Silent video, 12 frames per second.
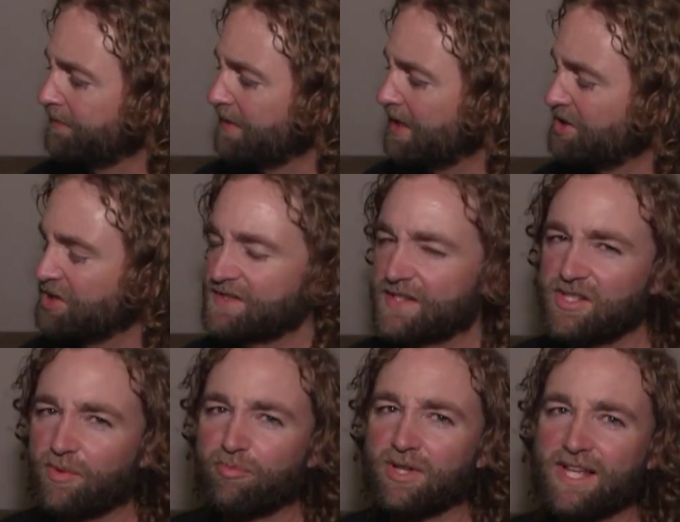it's just such
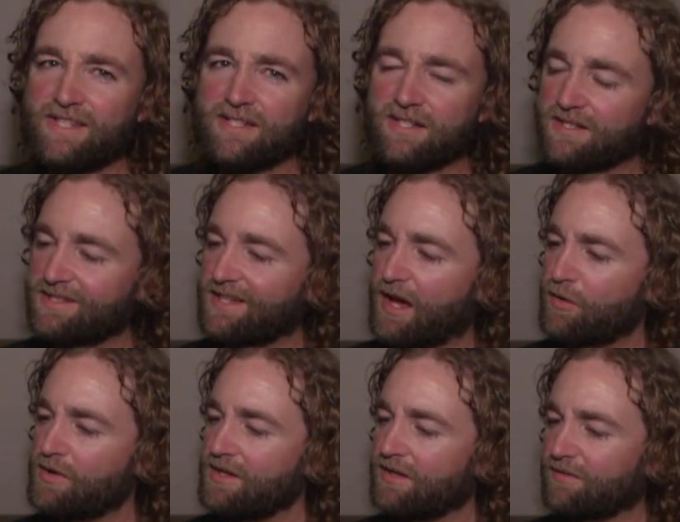a pleasant
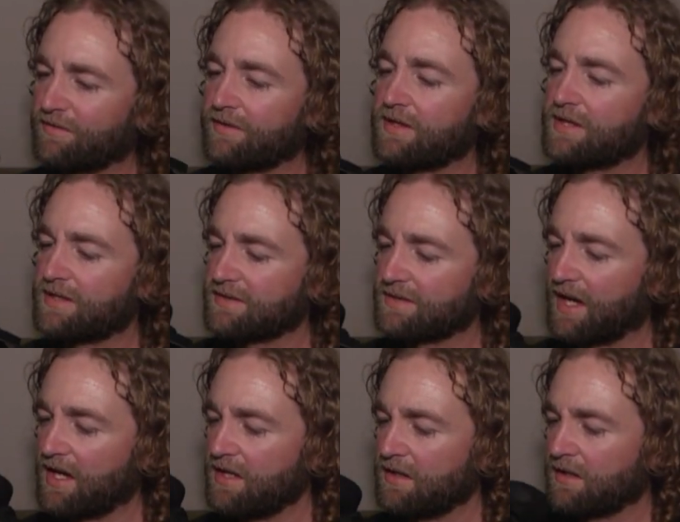sounding and feeling
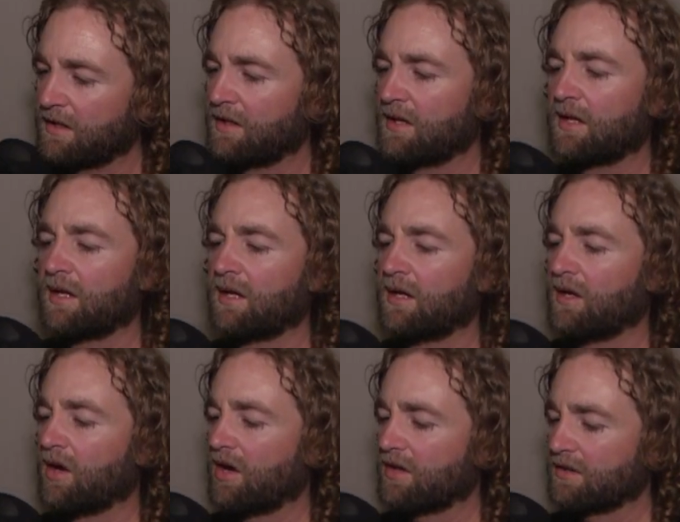skate
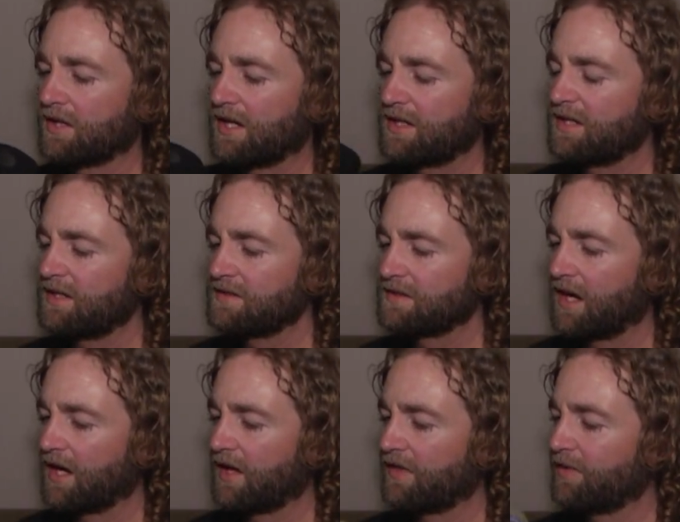on landings.
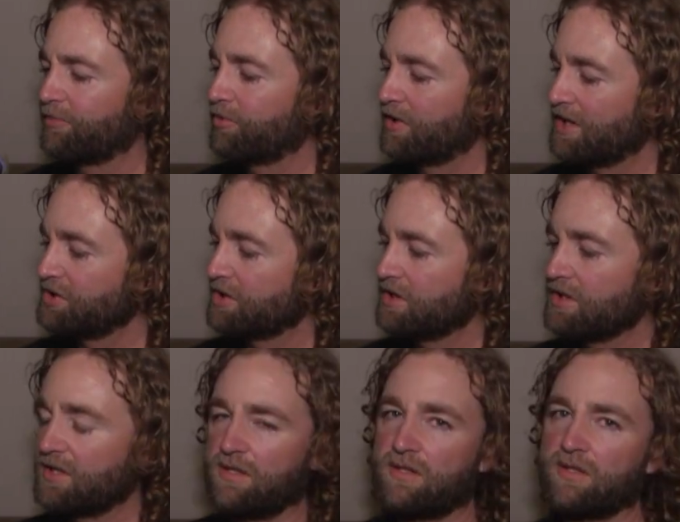The
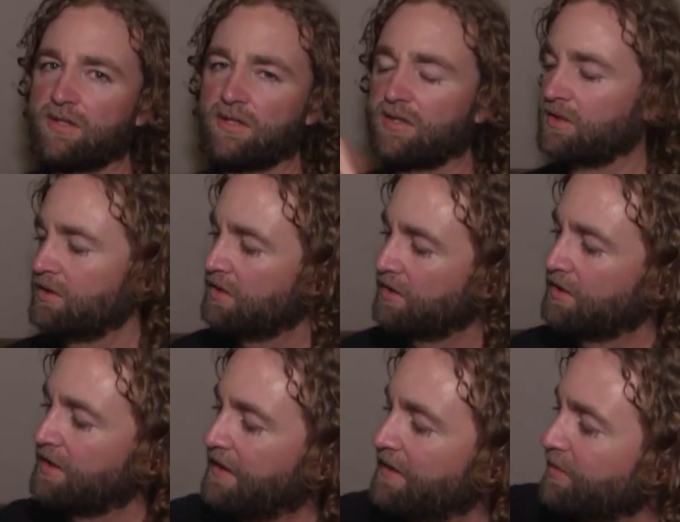pressure,
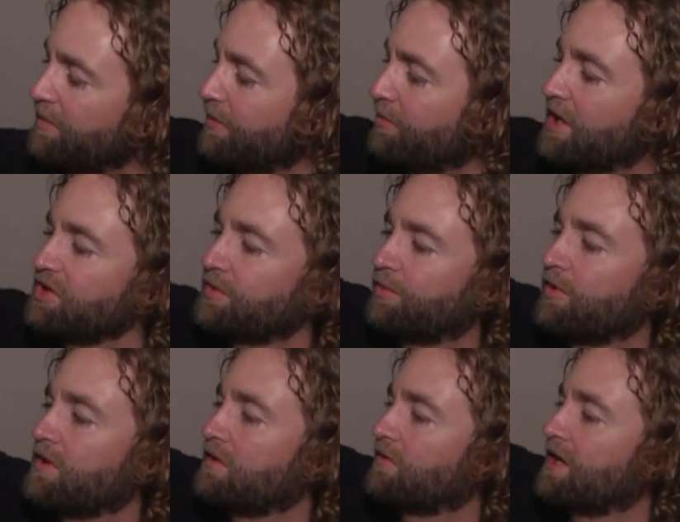that little bit of pressure
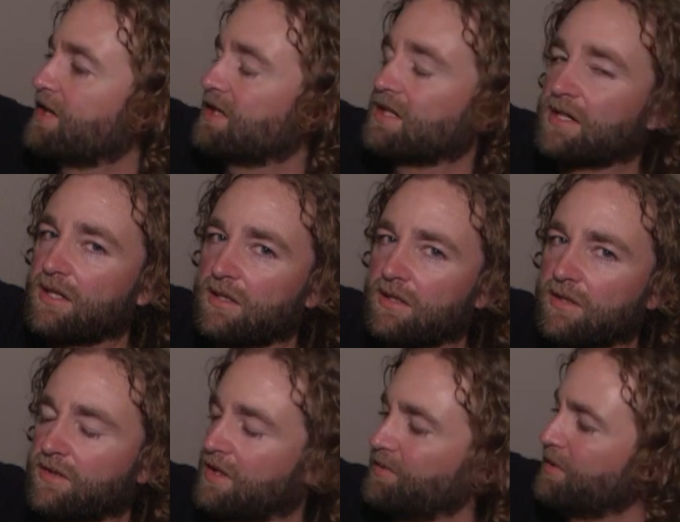point right here
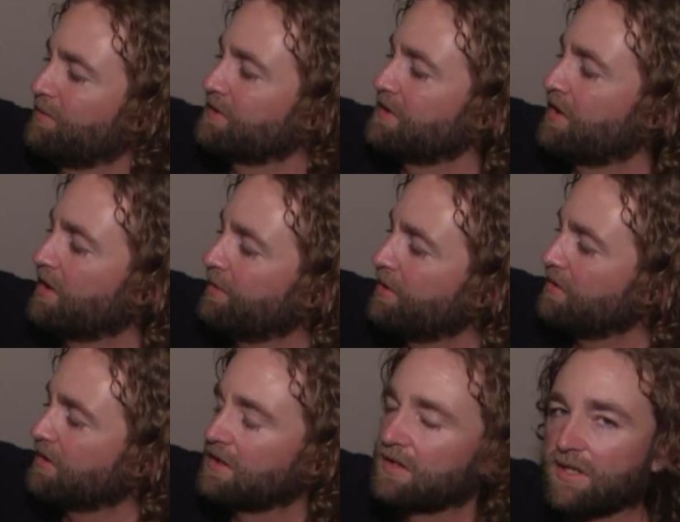that people talk
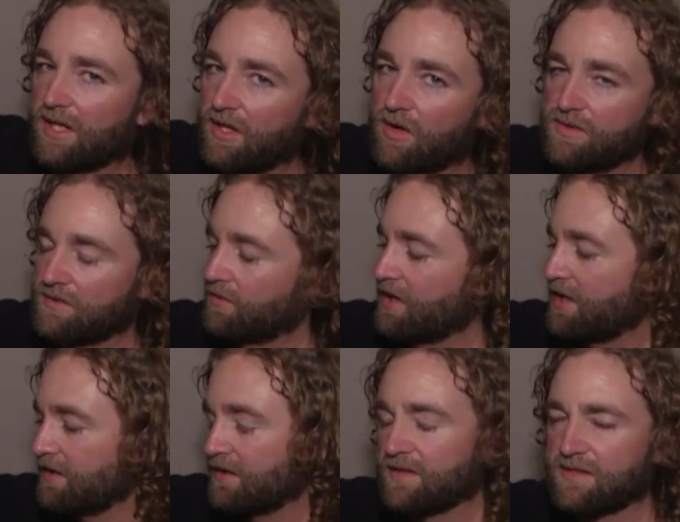about, it goes
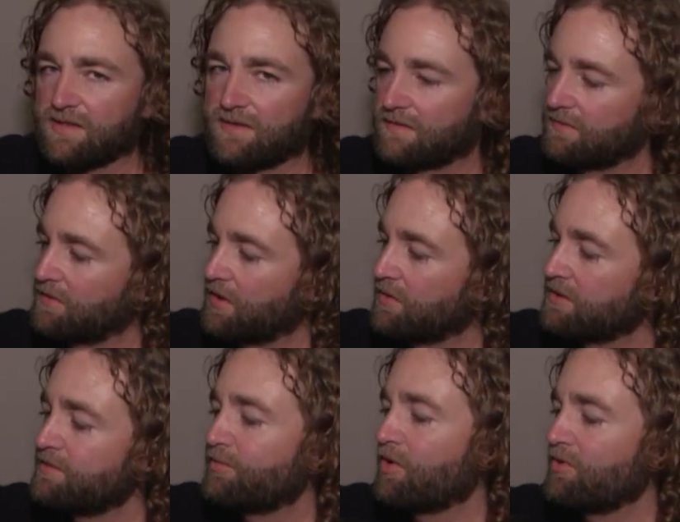away. It's
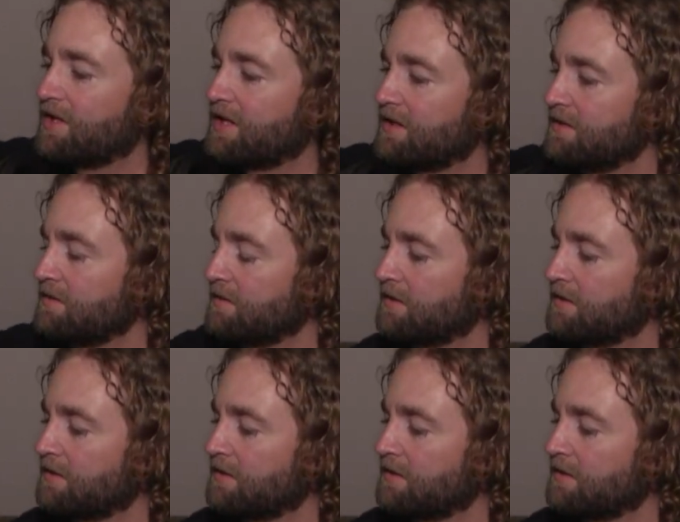totally broken in.